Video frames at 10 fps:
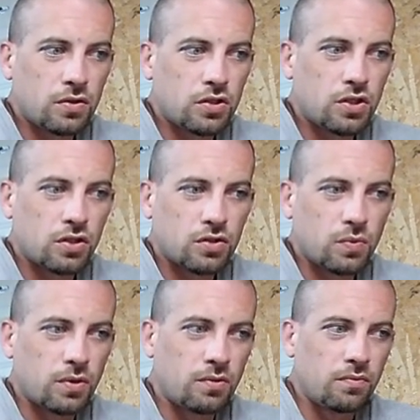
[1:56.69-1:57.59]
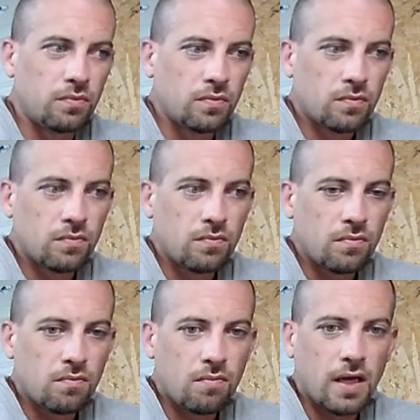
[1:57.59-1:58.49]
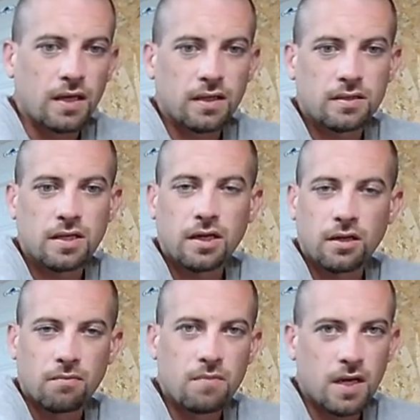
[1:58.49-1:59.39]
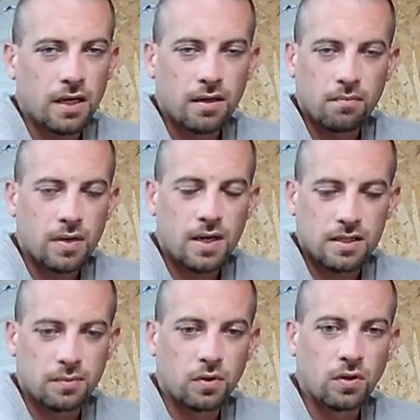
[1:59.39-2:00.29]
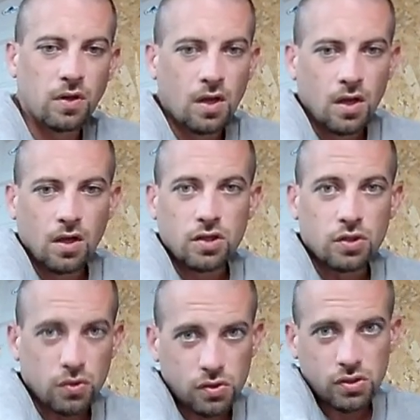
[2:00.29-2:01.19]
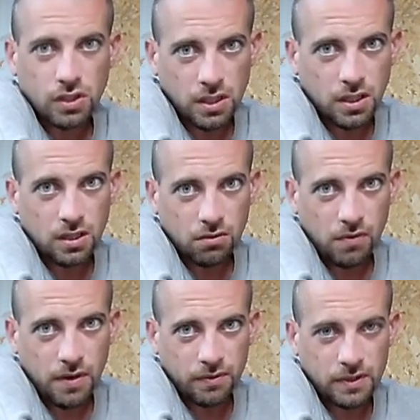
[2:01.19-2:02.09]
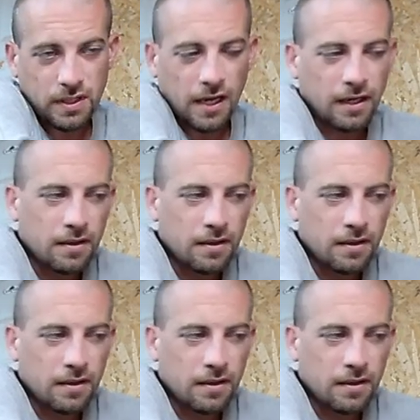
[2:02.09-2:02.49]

just would make TIG or MIG impossible, you usually can get away with stick.